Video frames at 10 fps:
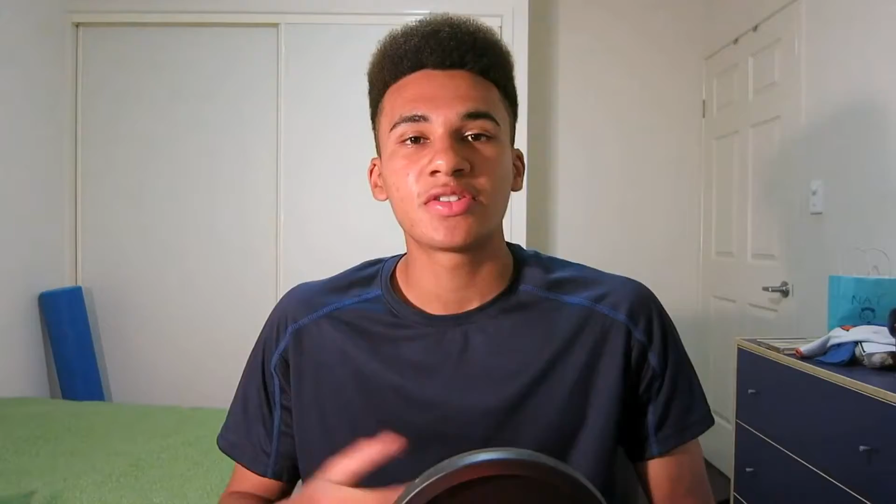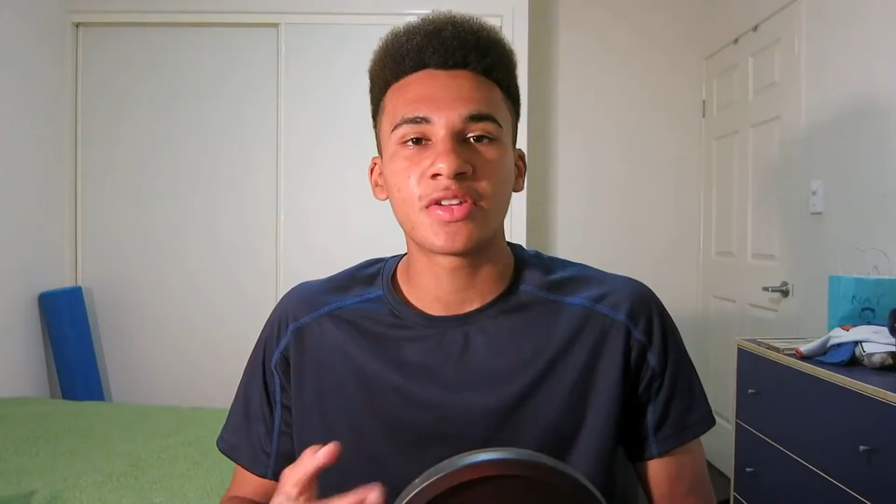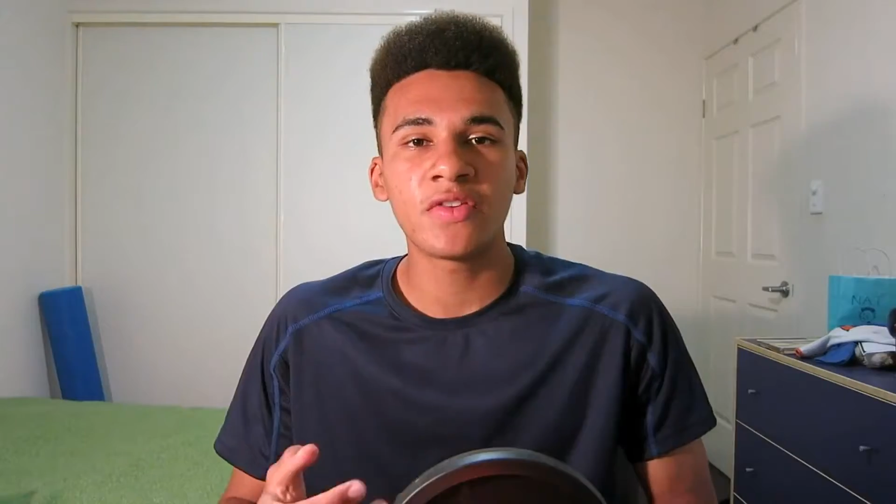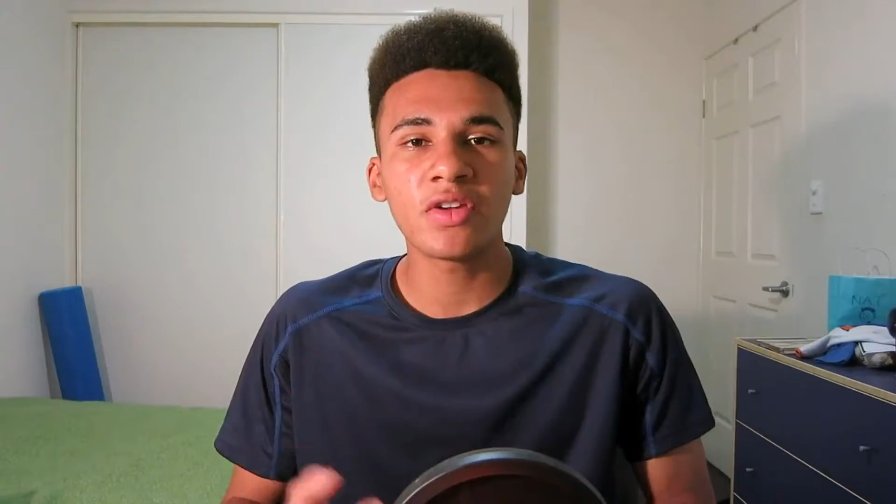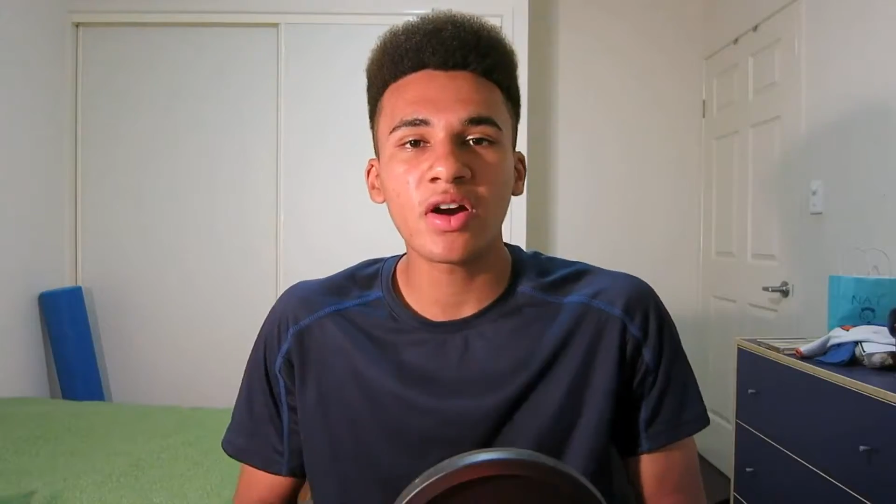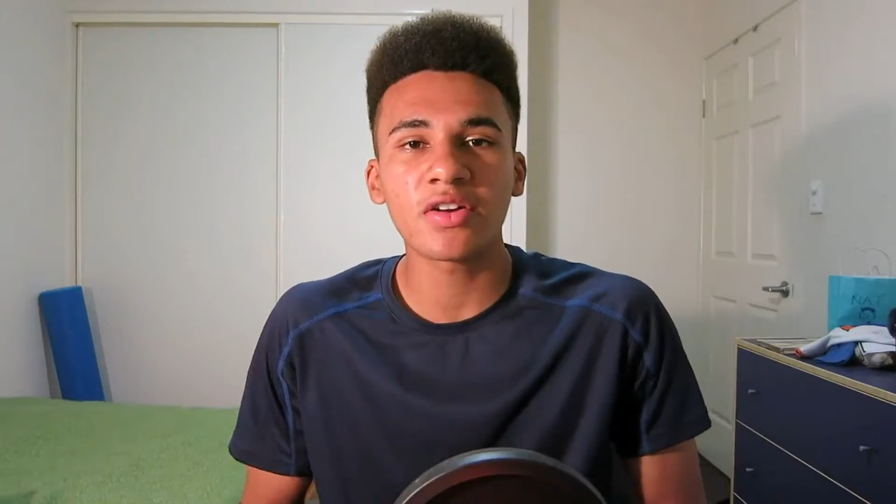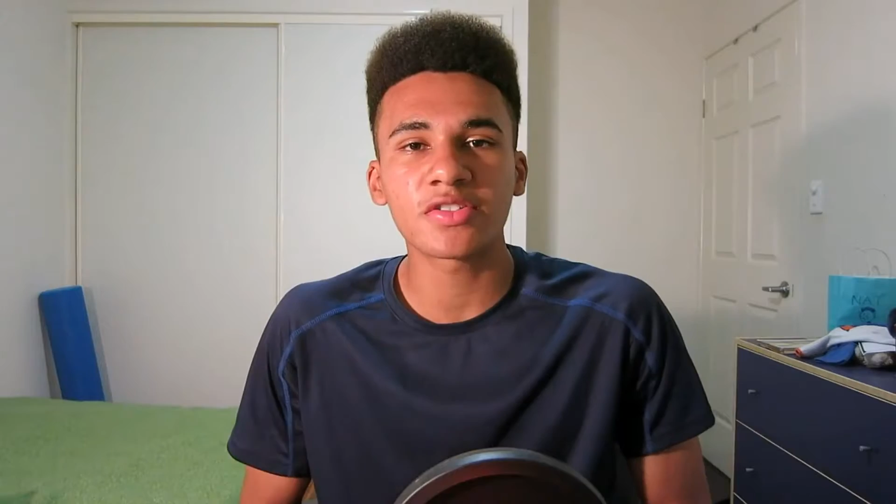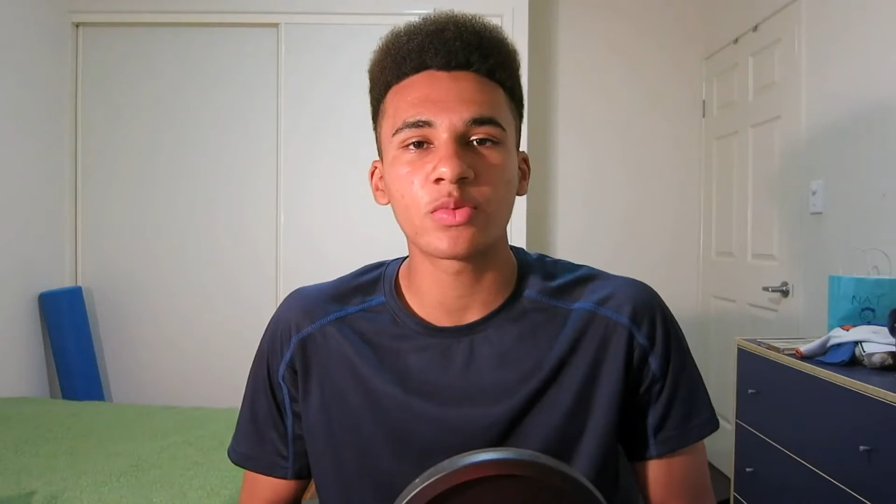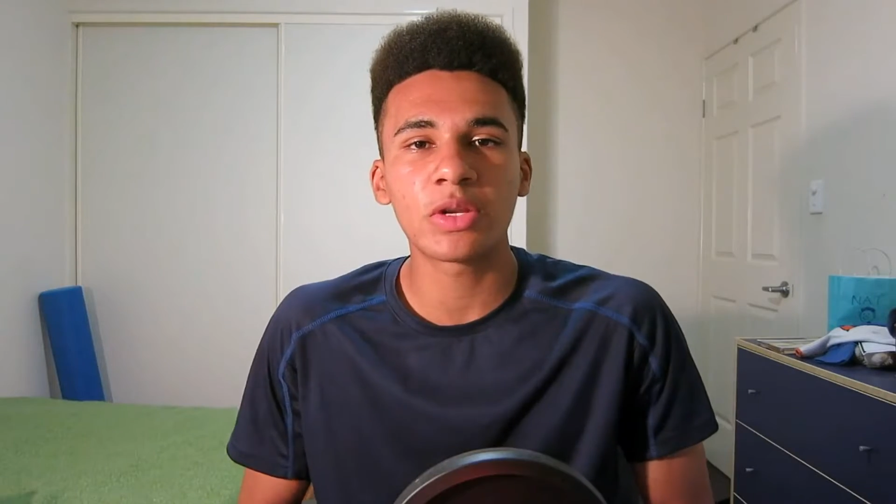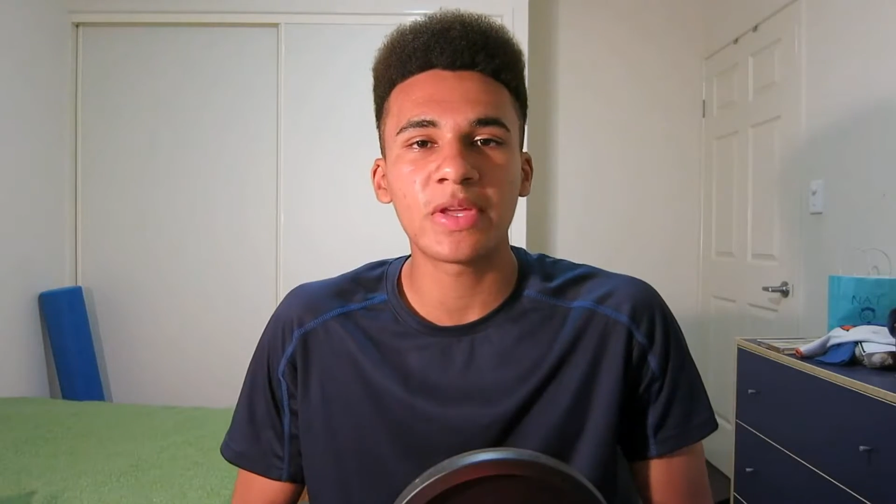So if you guys
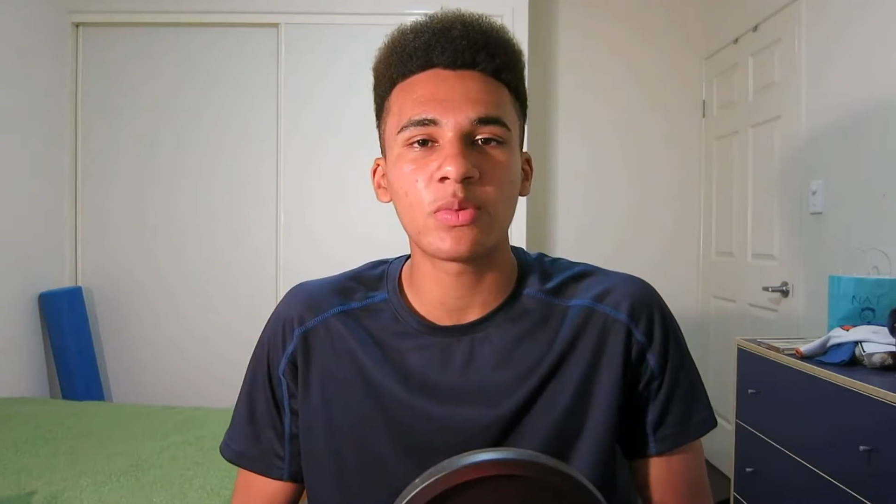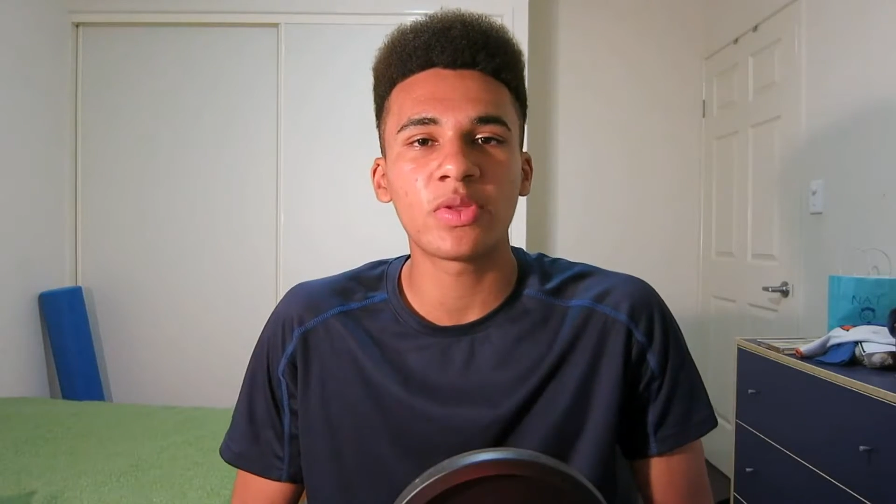want to be of